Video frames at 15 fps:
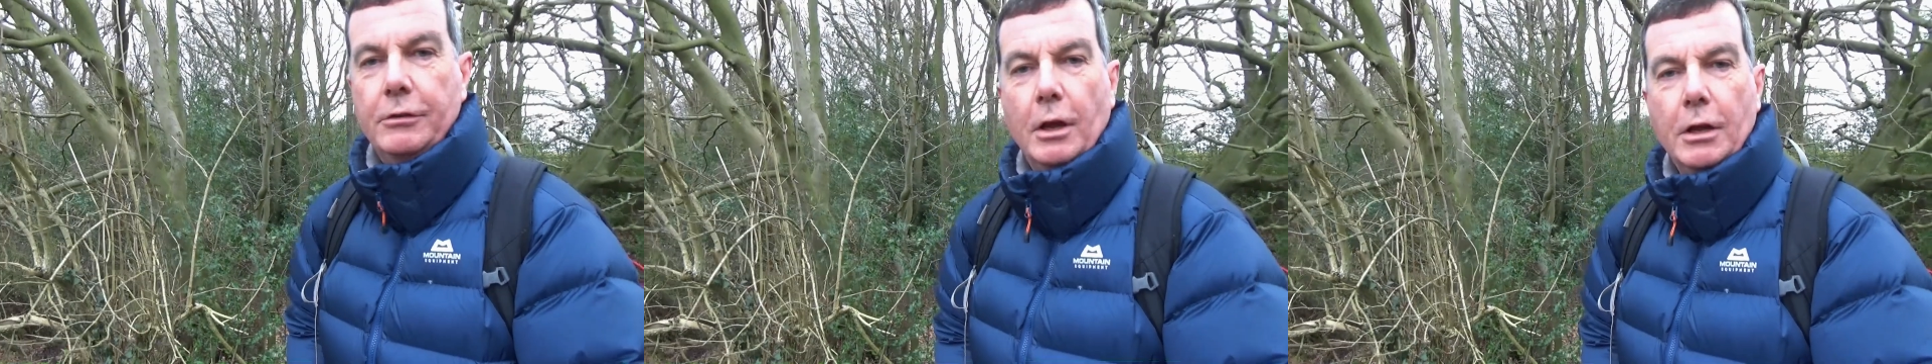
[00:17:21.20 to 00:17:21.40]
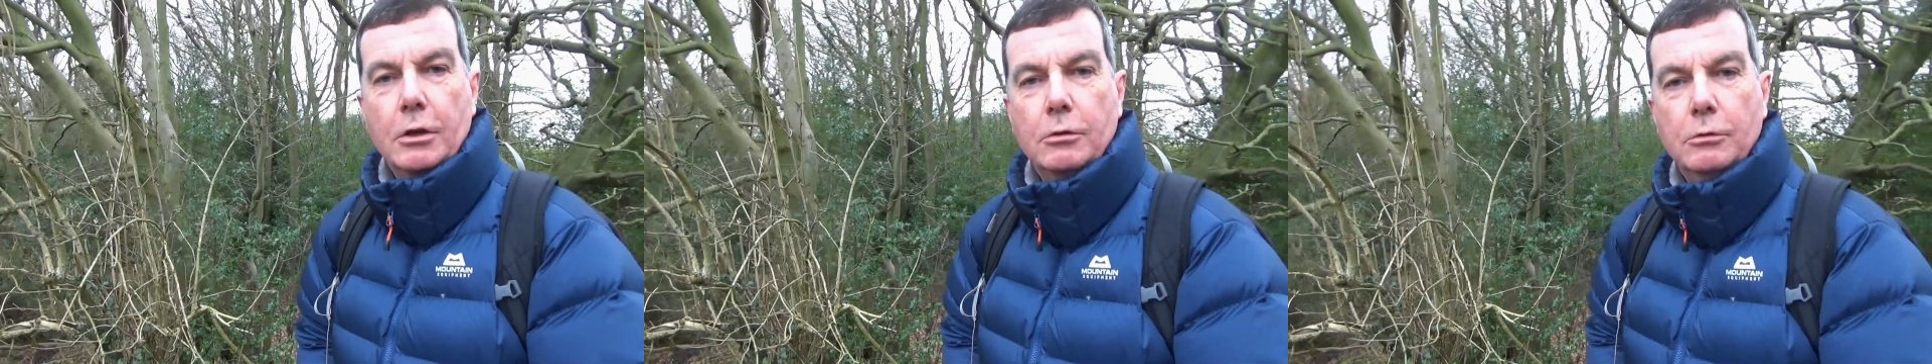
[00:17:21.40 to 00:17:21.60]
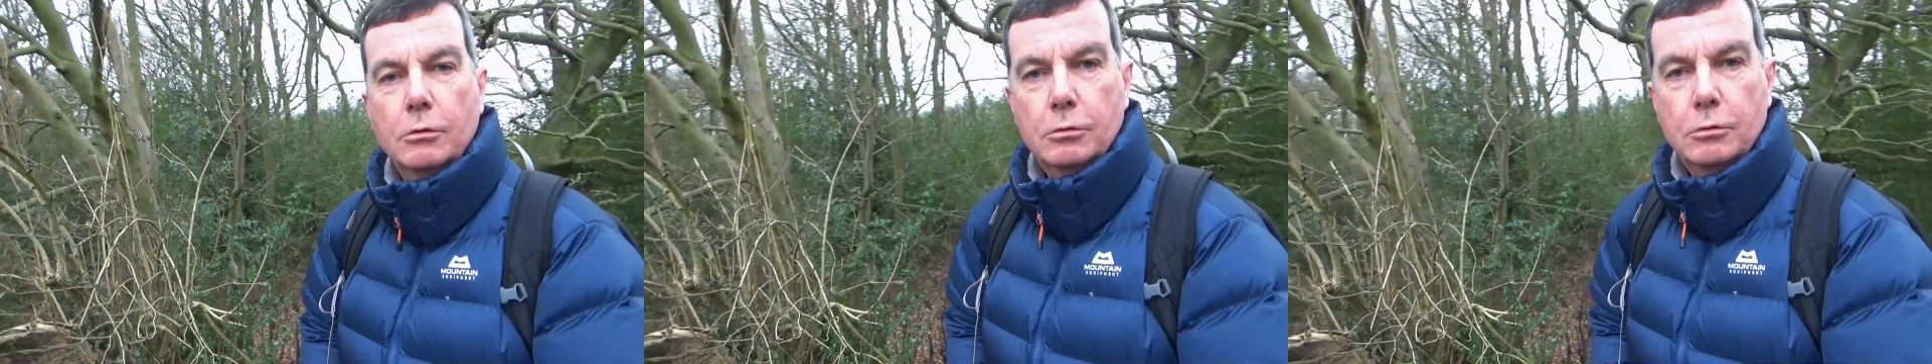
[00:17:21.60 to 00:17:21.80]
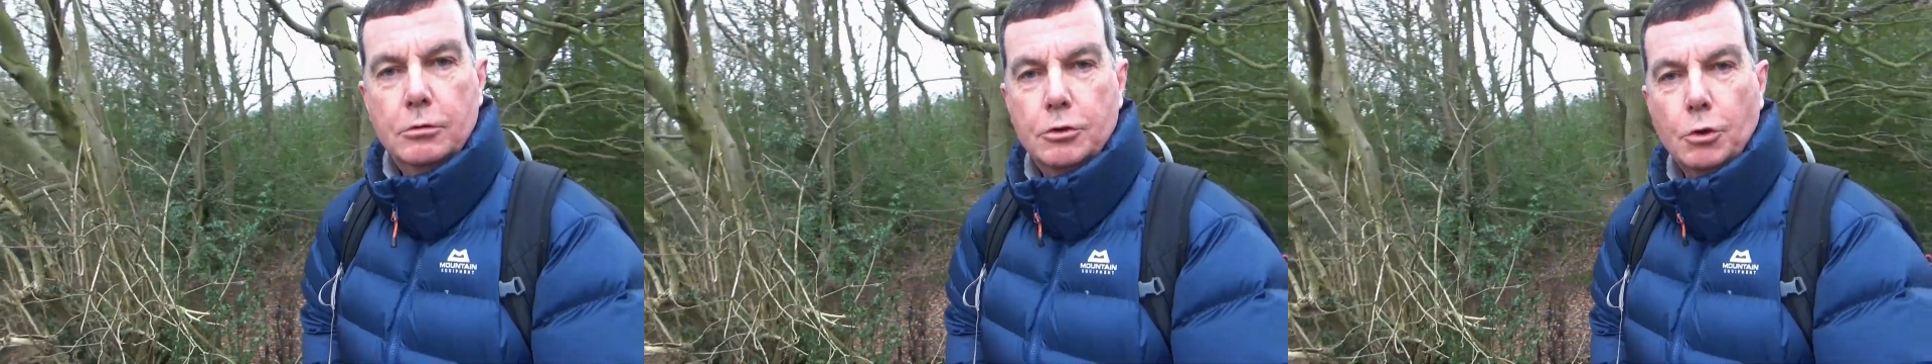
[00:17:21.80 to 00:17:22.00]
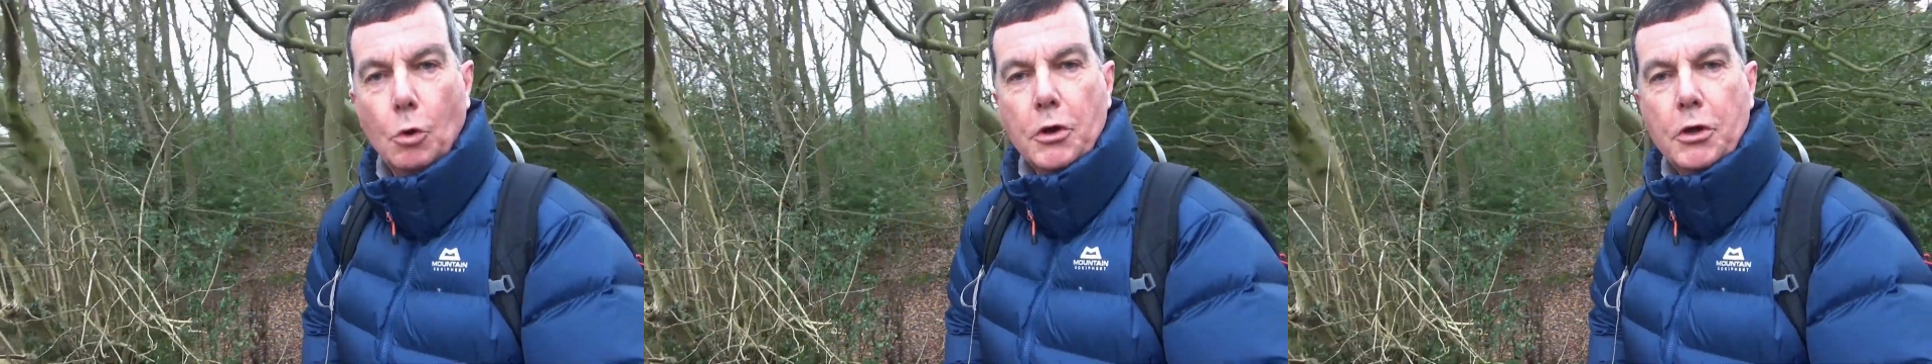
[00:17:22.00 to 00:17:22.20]
like
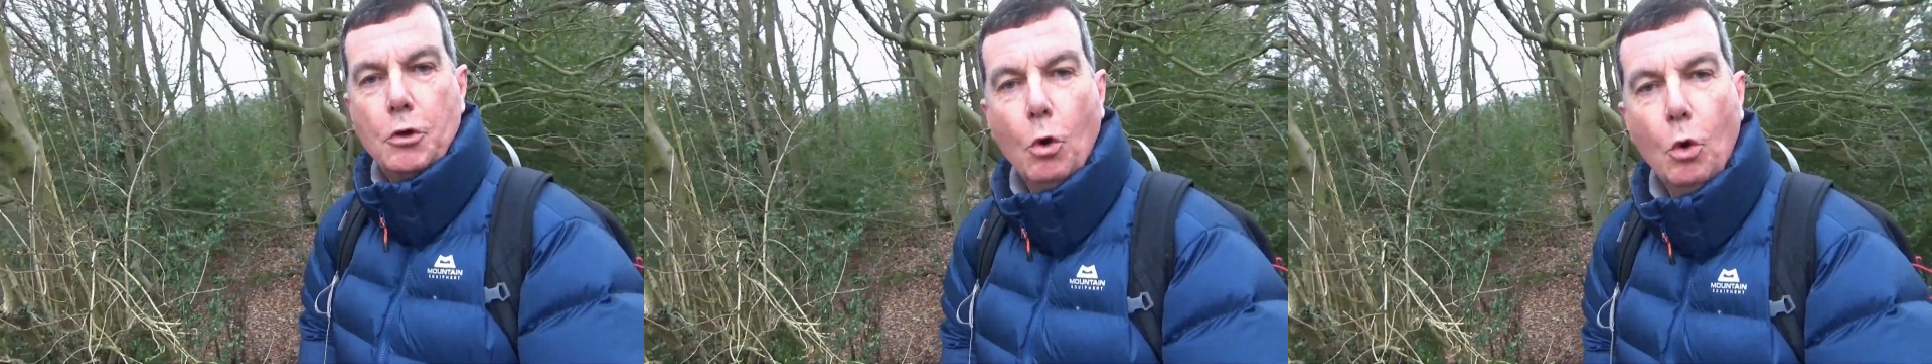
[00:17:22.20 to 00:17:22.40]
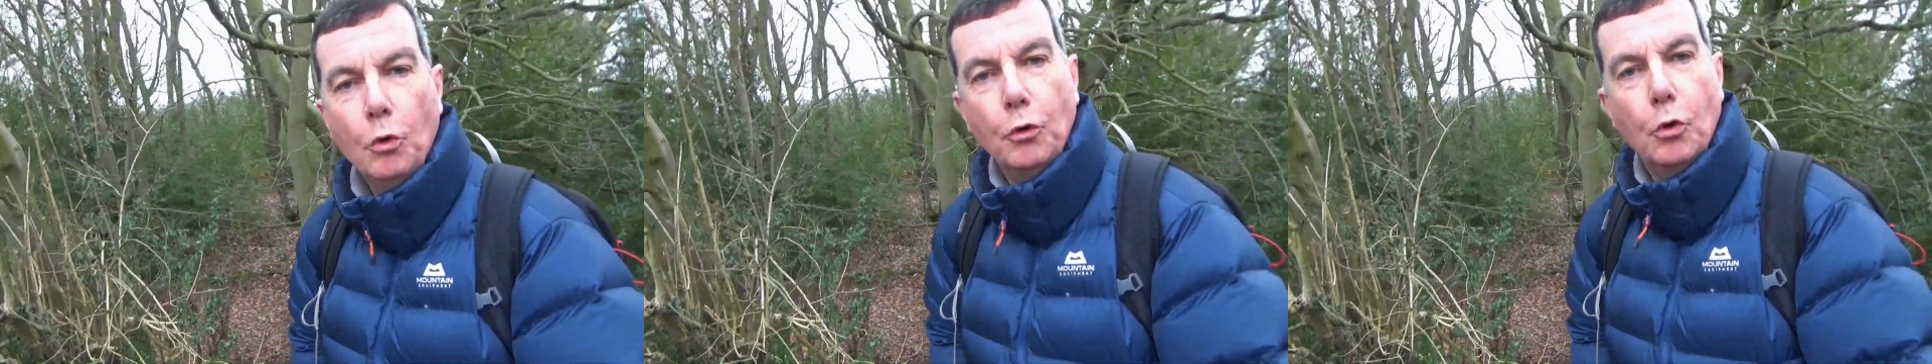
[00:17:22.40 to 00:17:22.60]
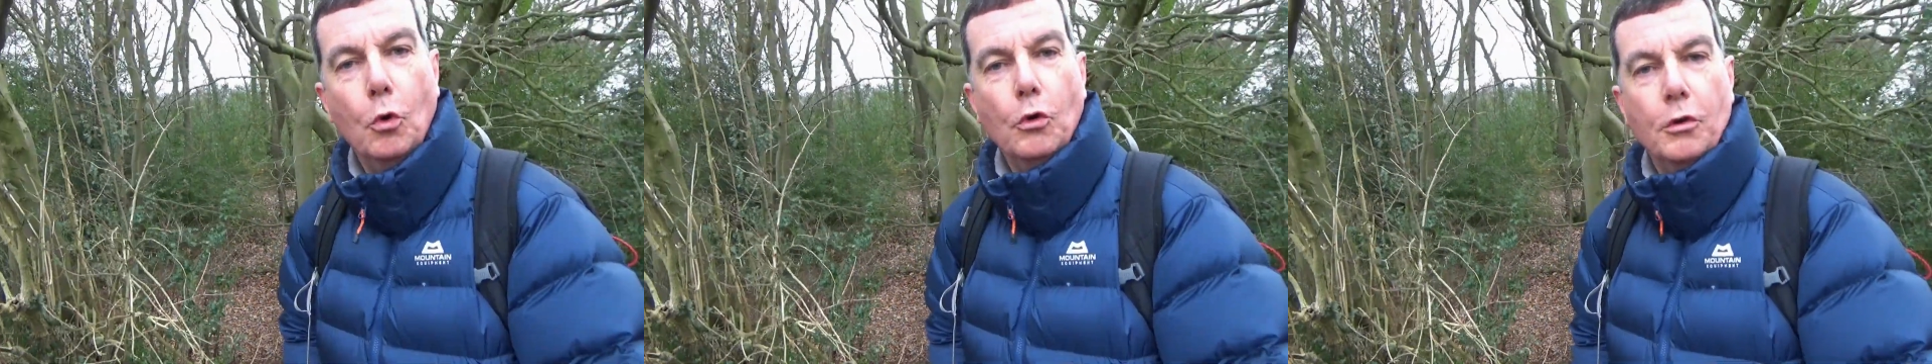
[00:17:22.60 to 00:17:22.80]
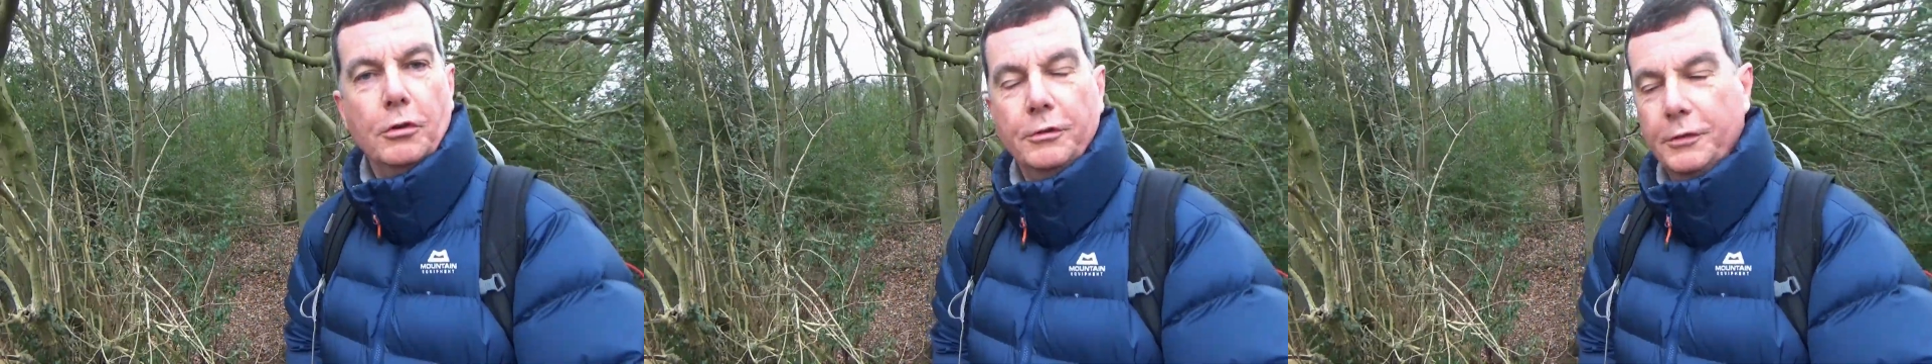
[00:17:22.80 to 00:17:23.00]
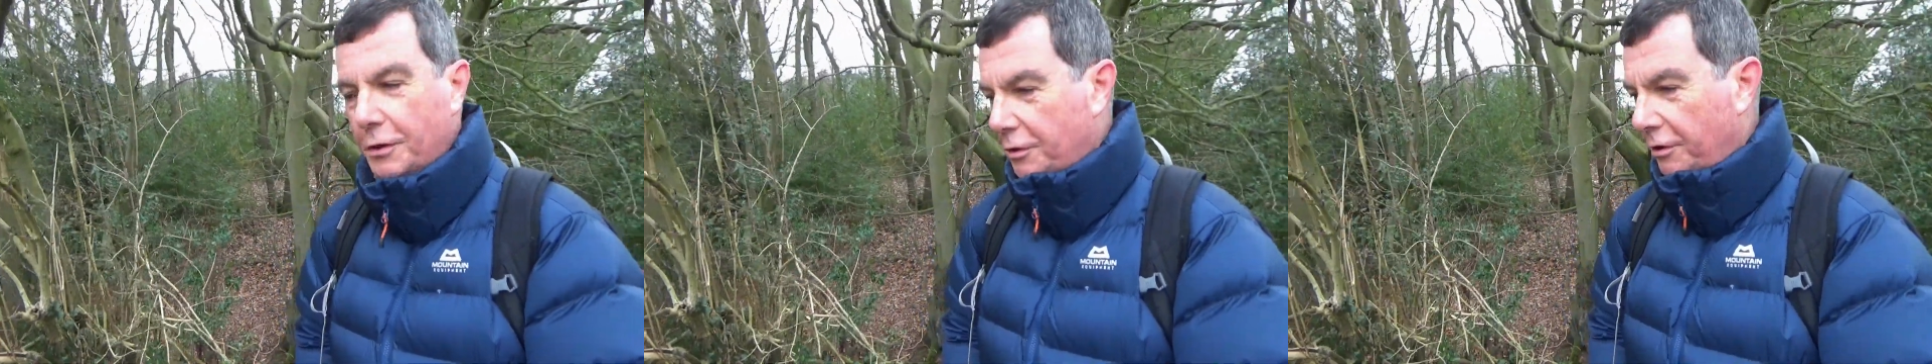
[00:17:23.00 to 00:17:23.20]
toy chord
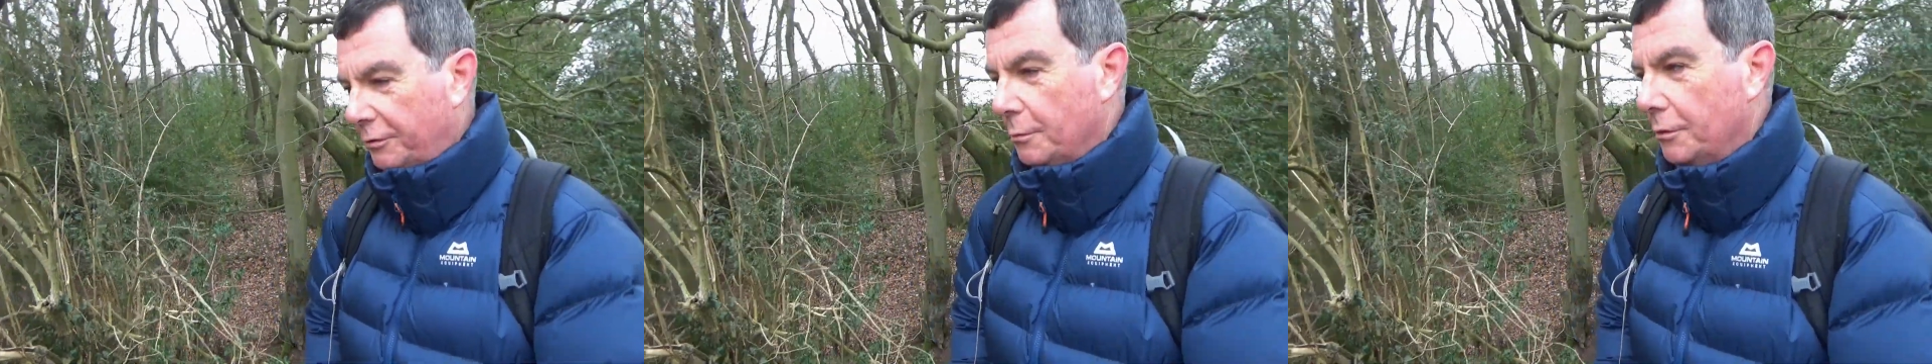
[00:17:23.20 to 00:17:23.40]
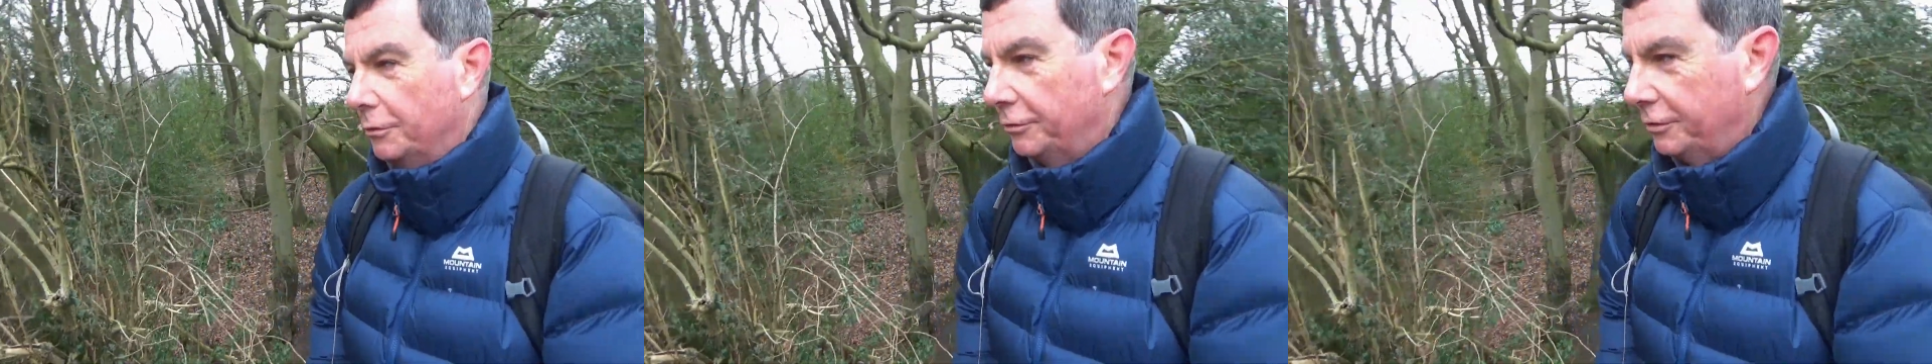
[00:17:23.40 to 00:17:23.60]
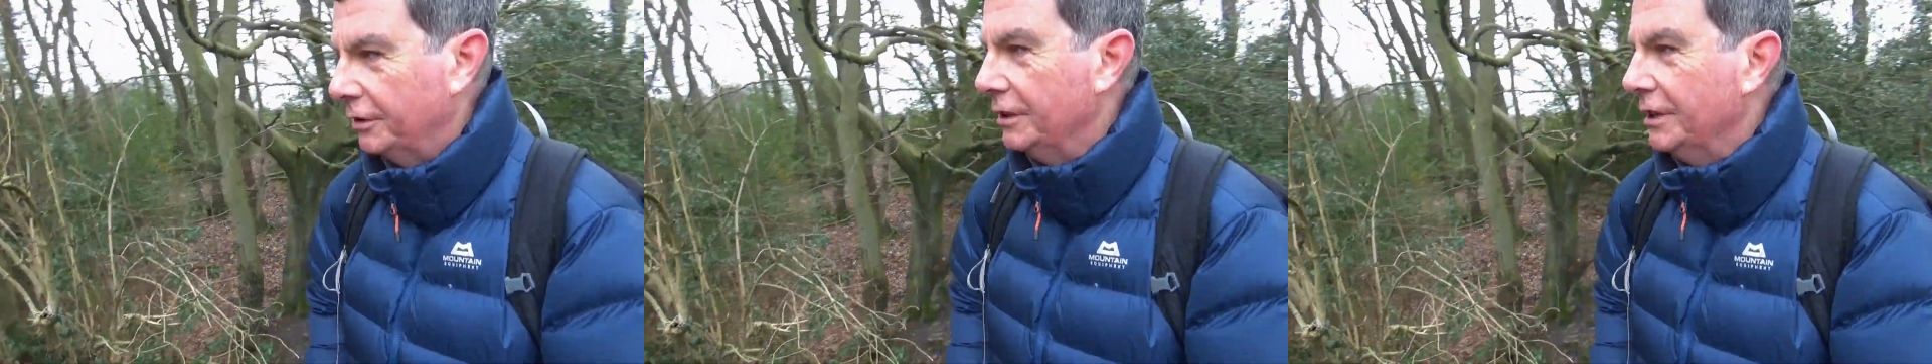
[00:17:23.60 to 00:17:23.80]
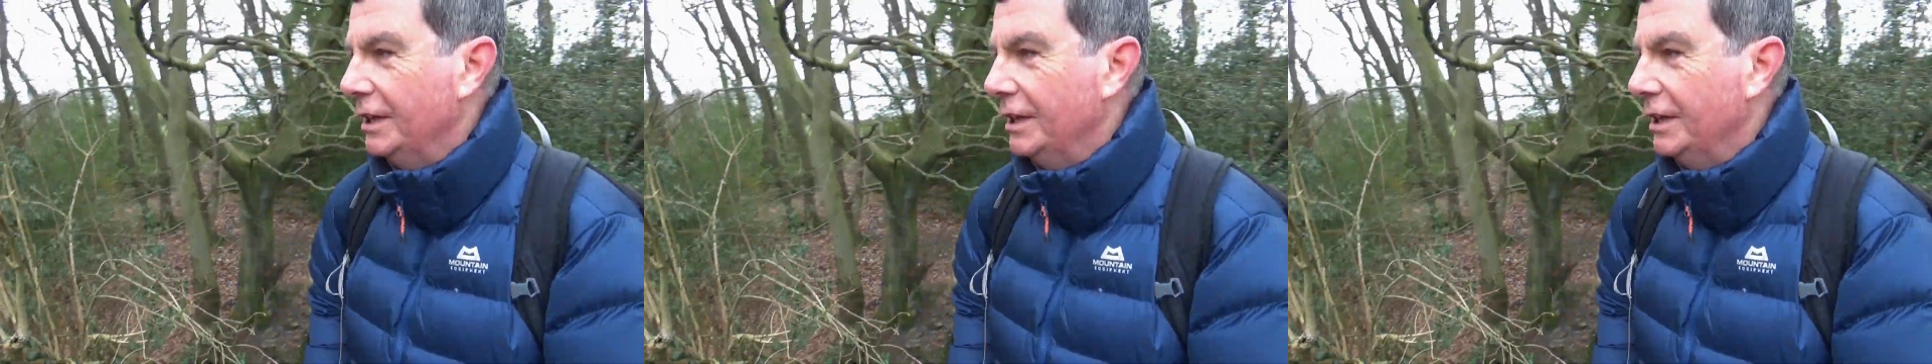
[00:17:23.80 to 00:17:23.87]
organs for Christmas,